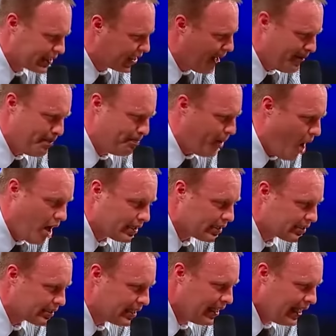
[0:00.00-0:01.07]
to come upon
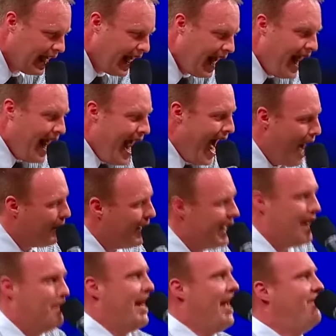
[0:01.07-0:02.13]
us. I
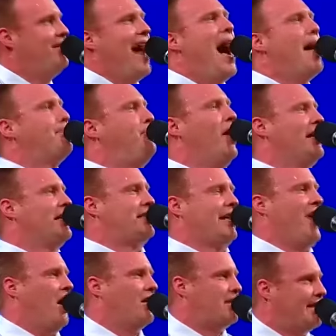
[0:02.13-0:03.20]
really believe God put us in our